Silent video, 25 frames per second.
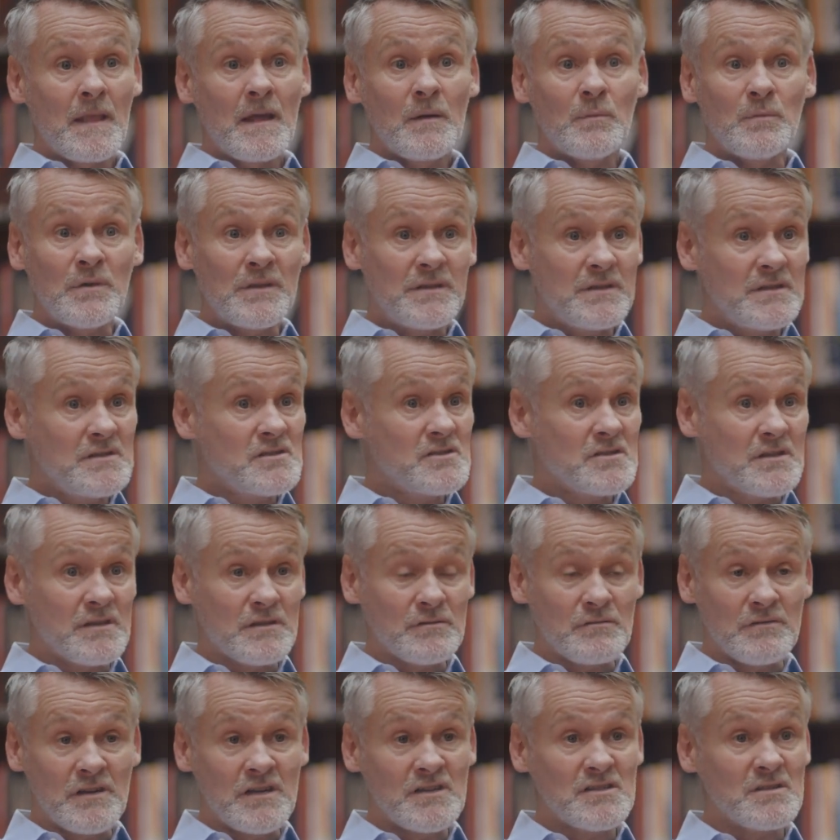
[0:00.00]
with each
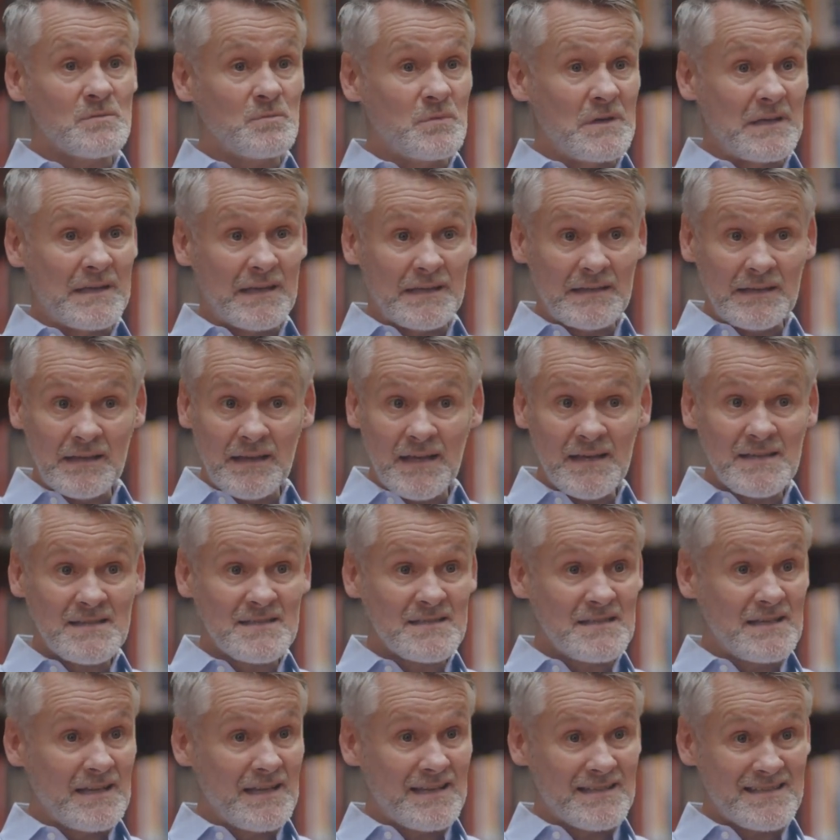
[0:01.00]
generation, we get
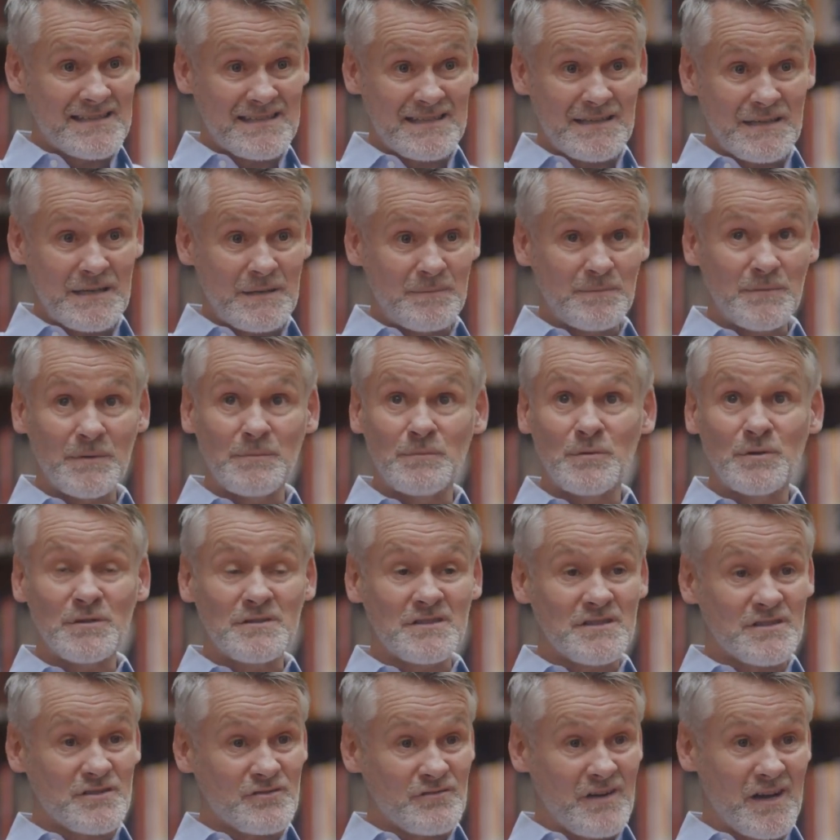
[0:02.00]
less and less sleep, the more
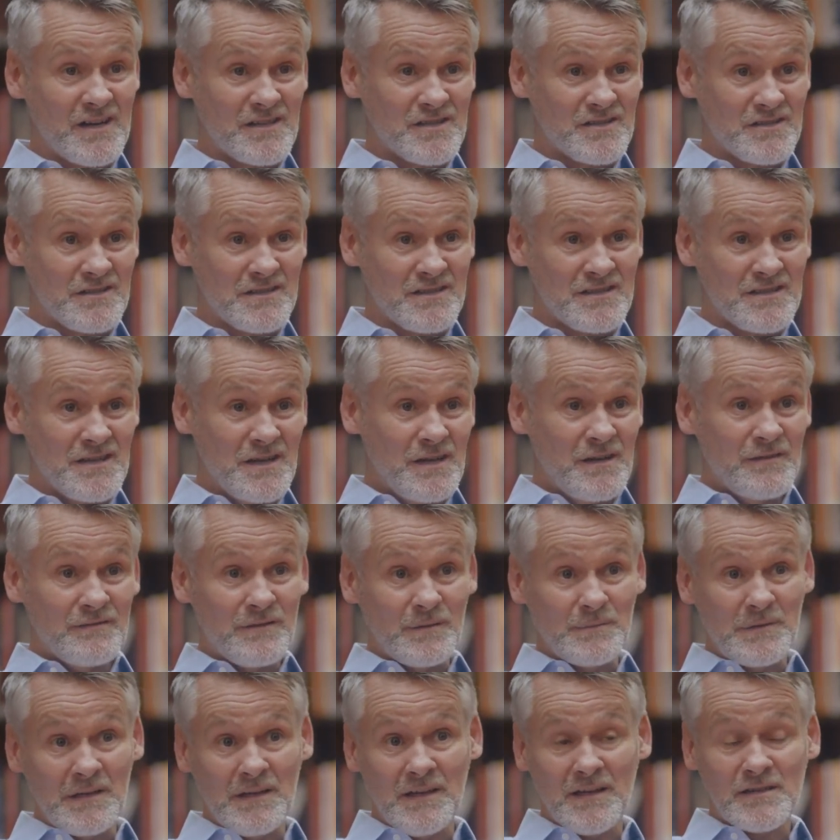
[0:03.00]
distractions,
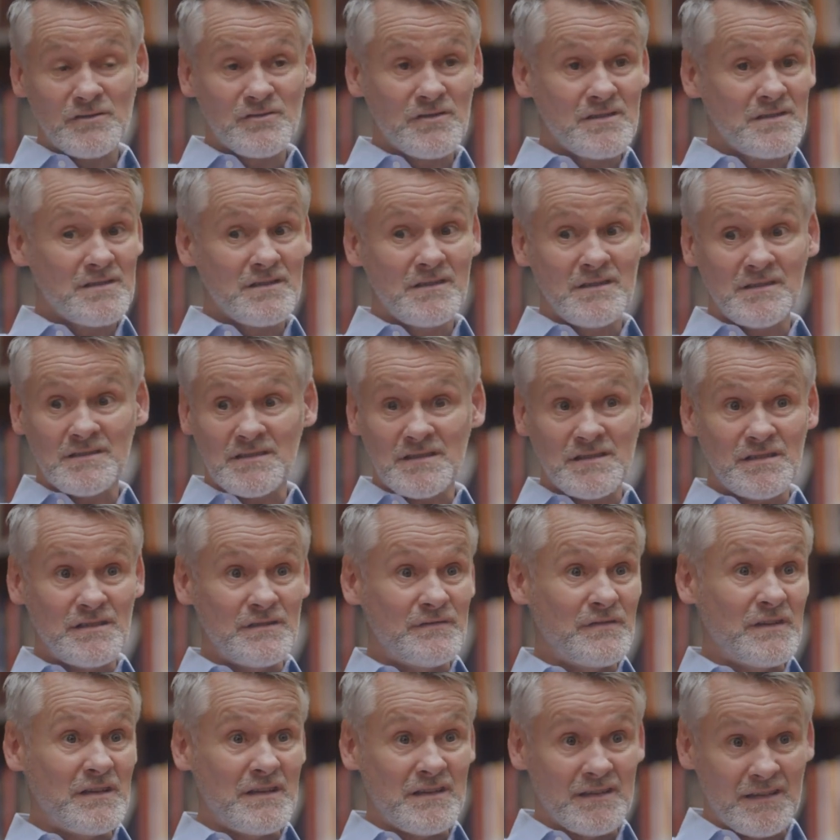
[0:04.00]
from electricity to
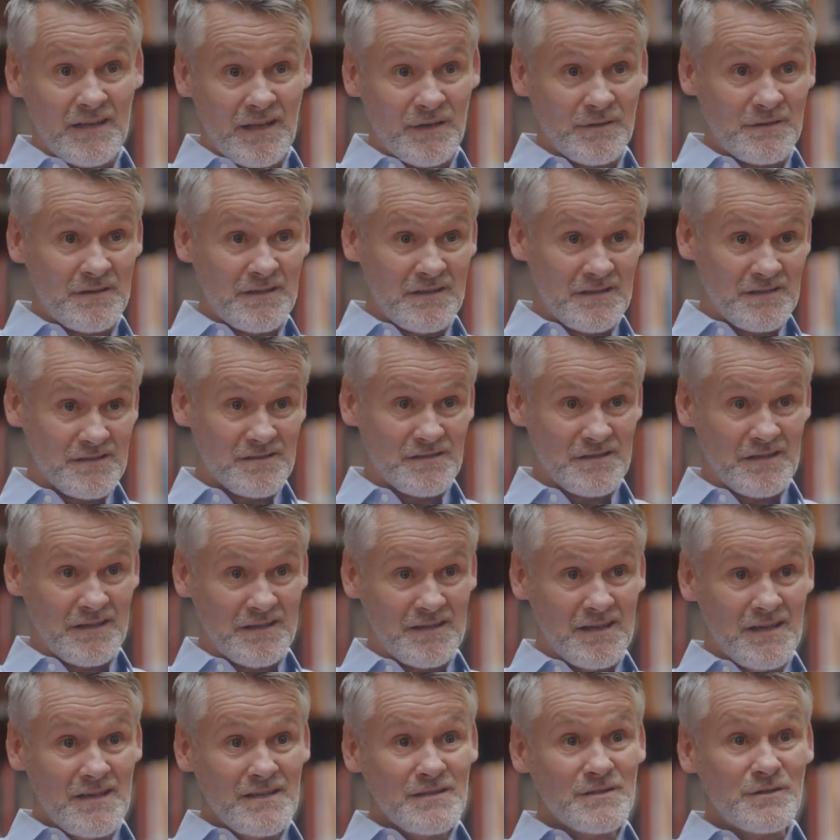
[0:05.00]
TV and now the internet.
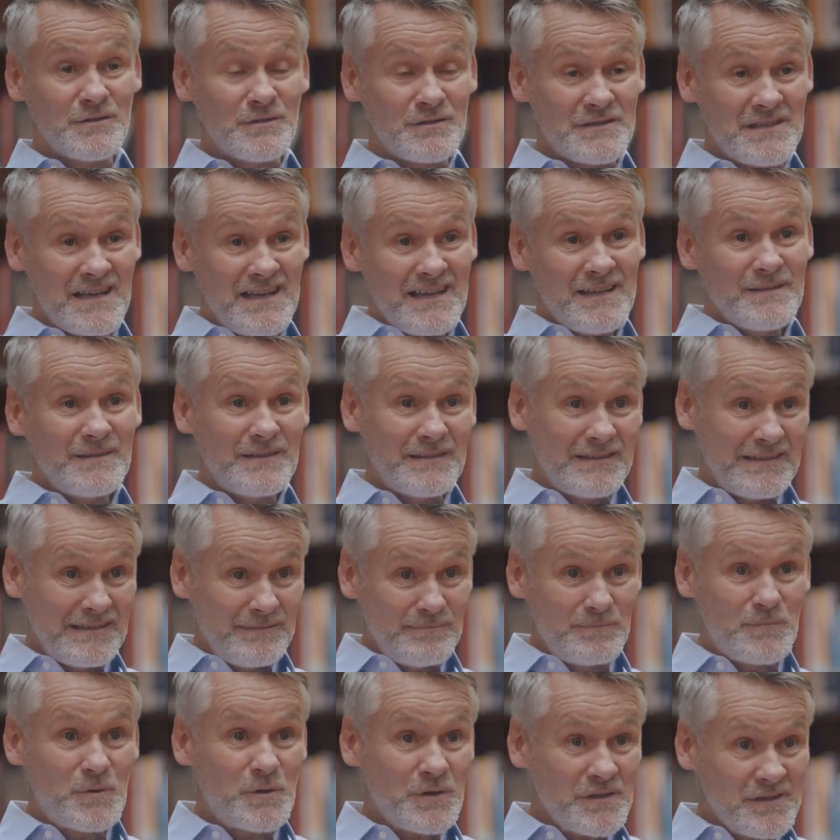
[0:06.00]
So there's
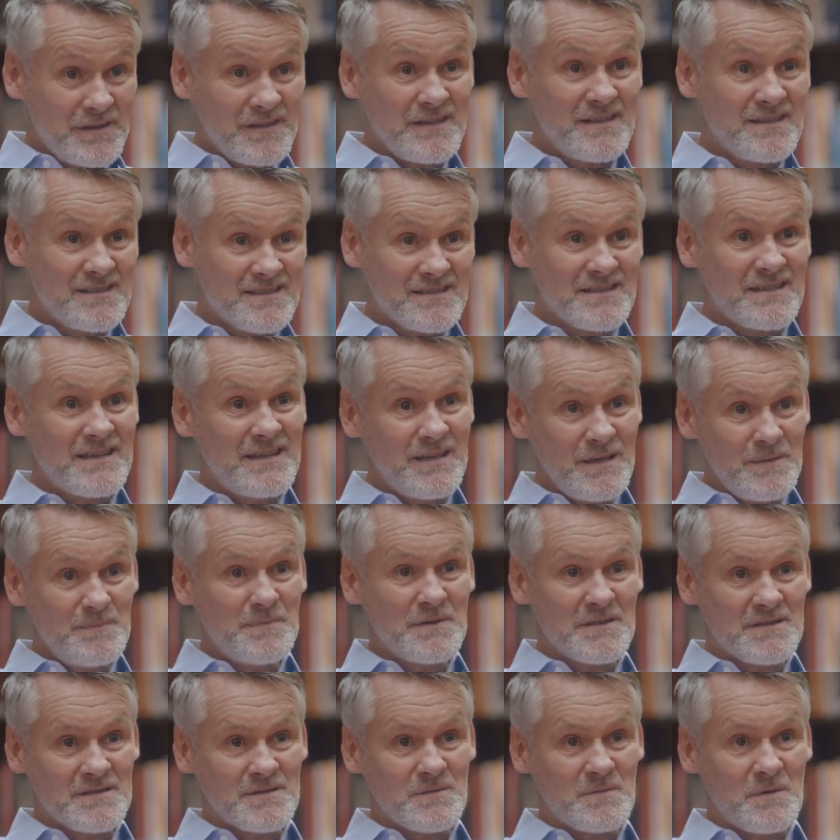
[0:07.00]
more things to keep
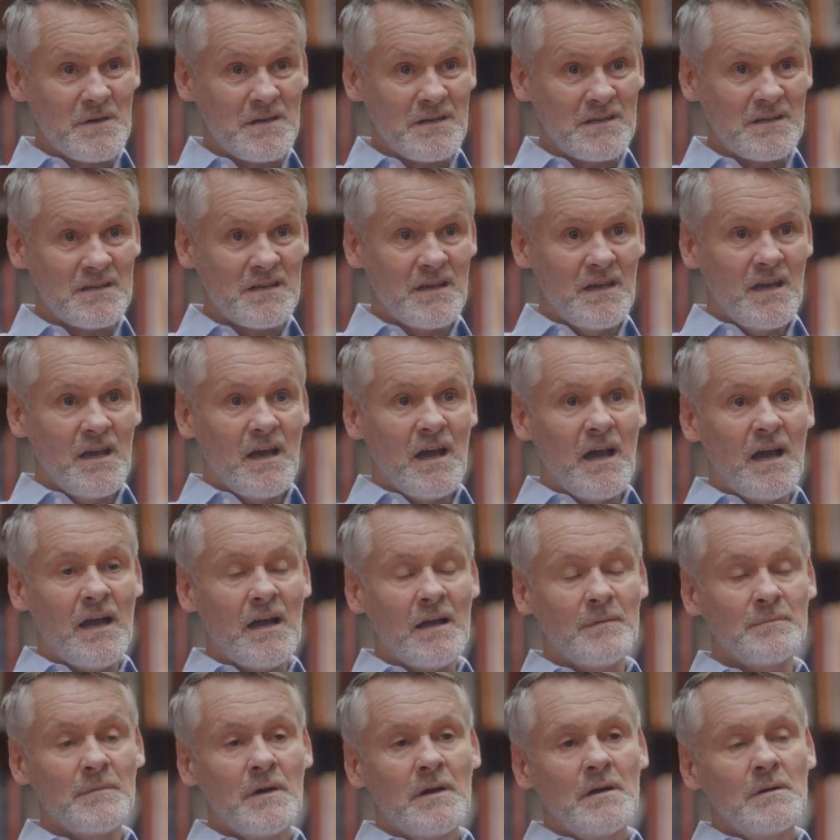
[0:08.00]
us awake.
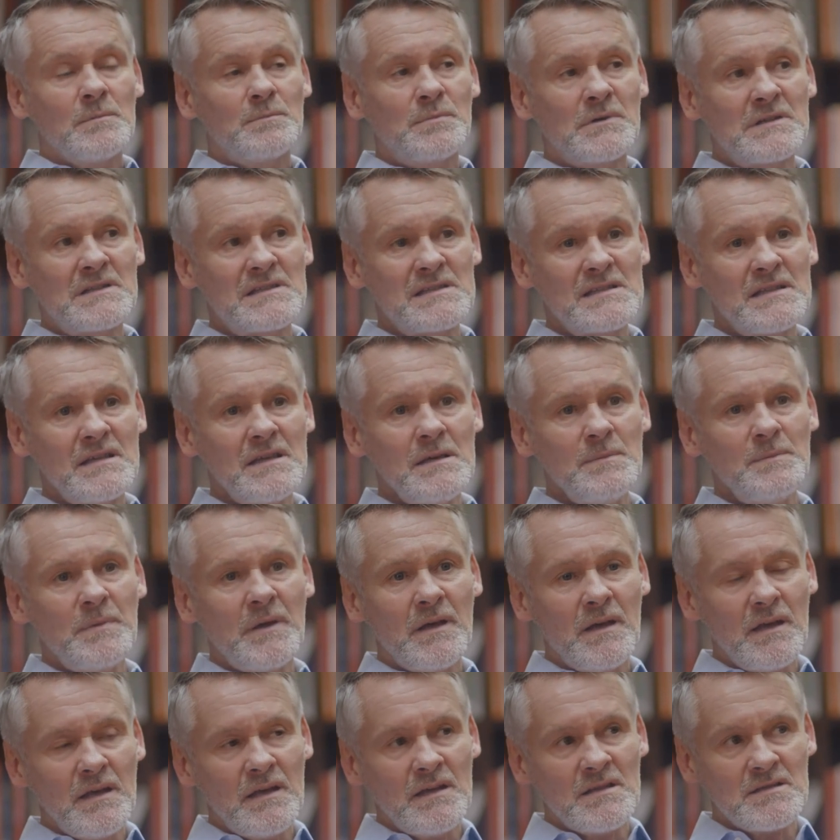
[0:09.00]
But sleep
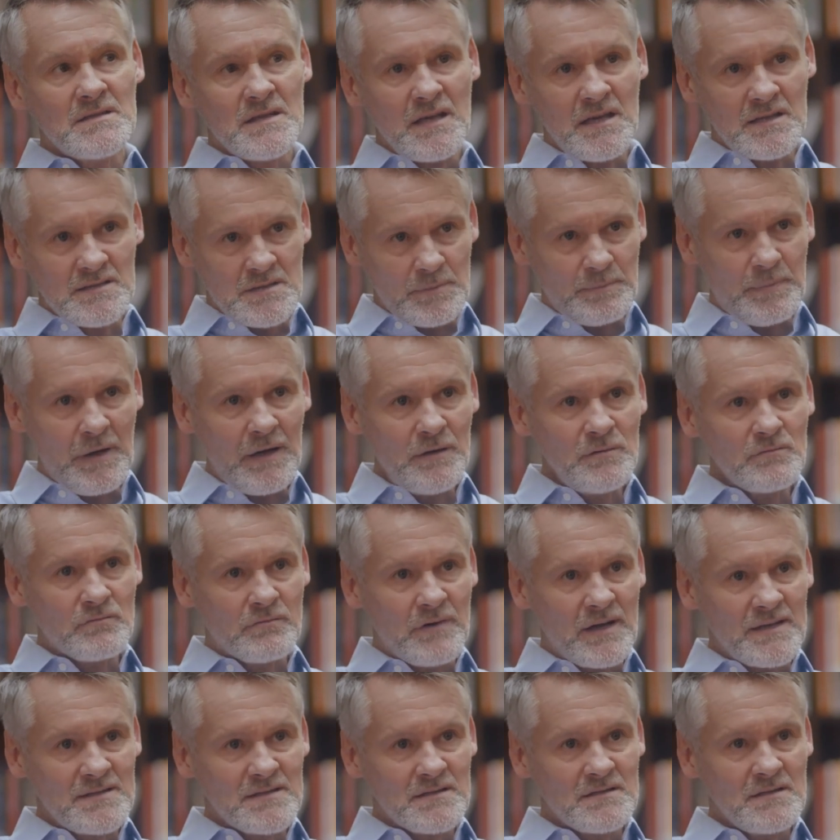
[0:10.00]
is about
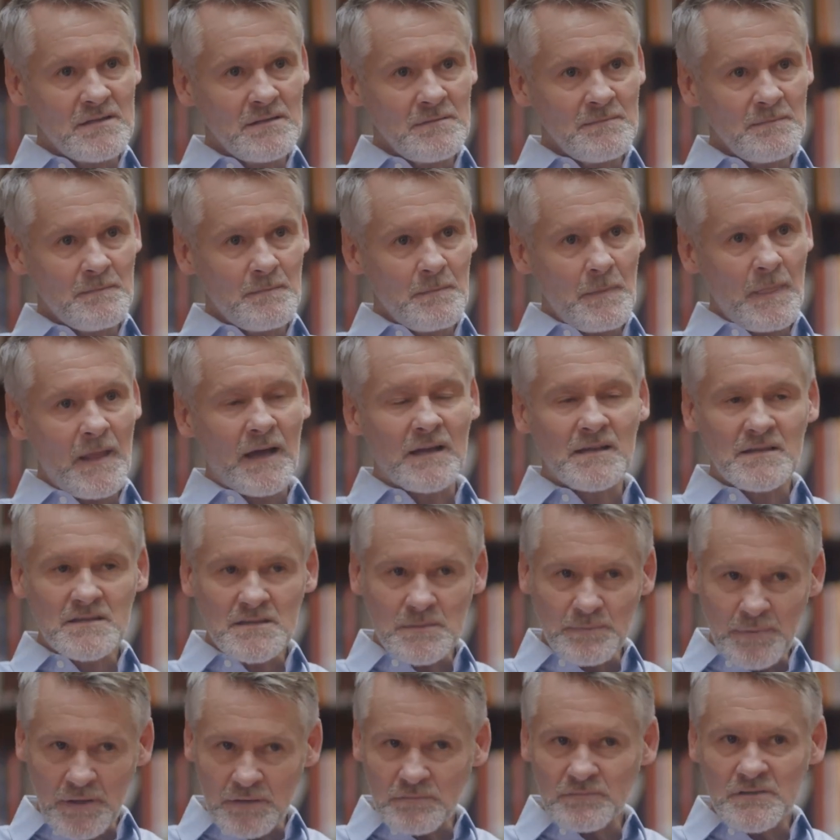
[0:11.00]
resting, and it's
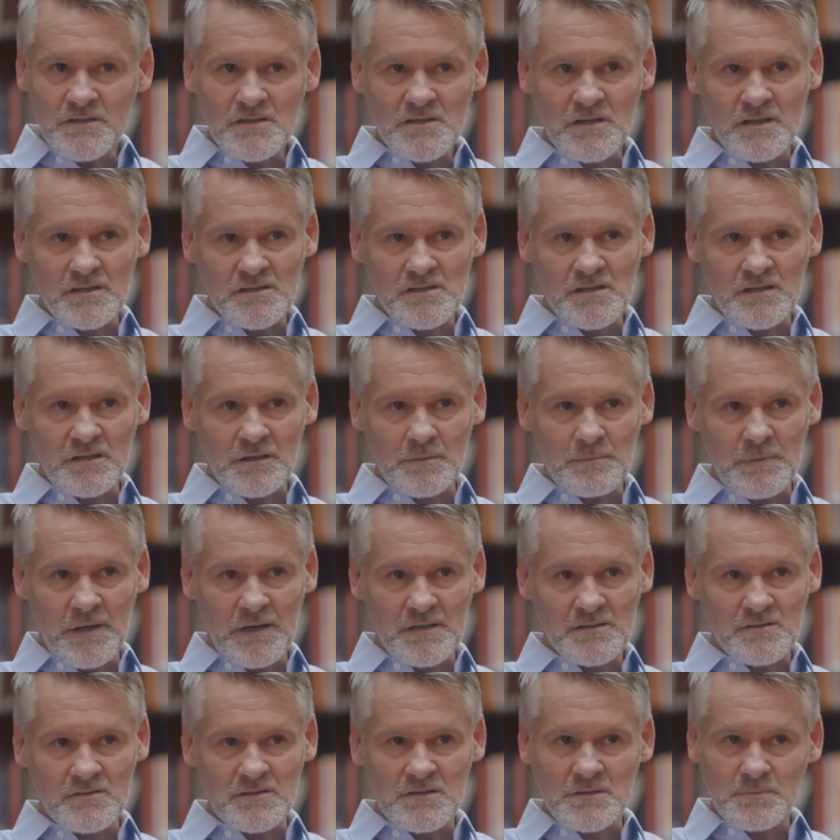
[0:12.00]
about recharging our
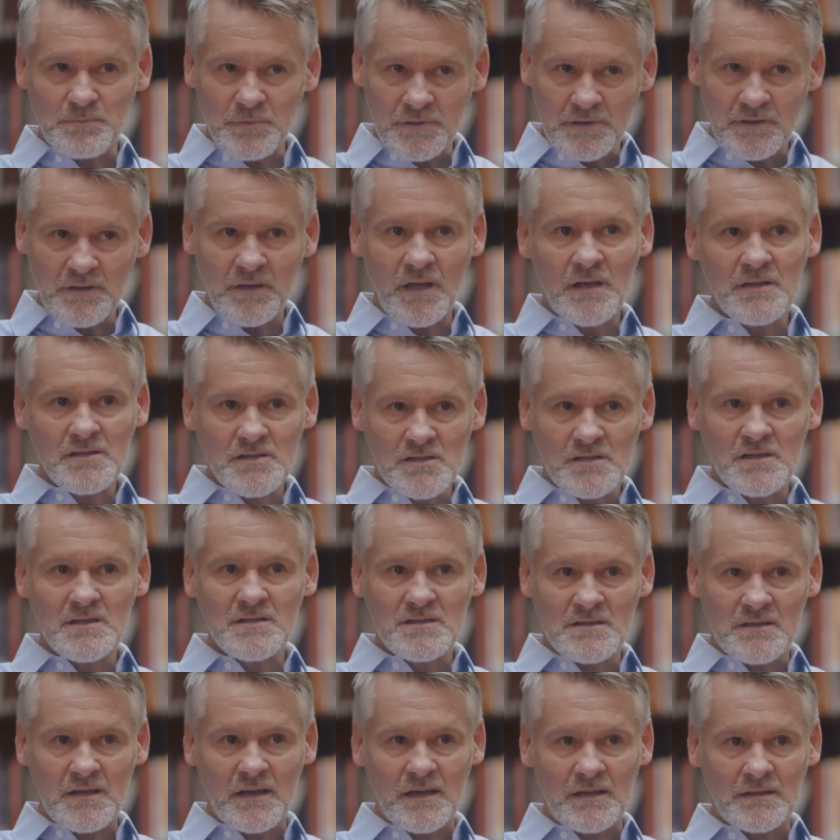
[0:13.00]
batteries, but not
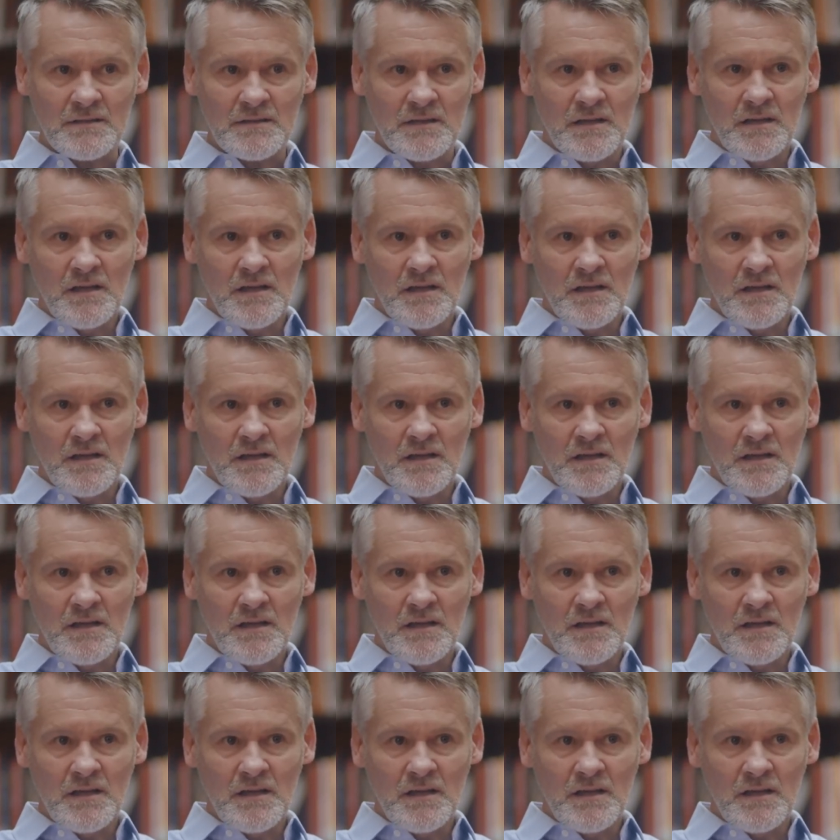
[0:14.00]
just that.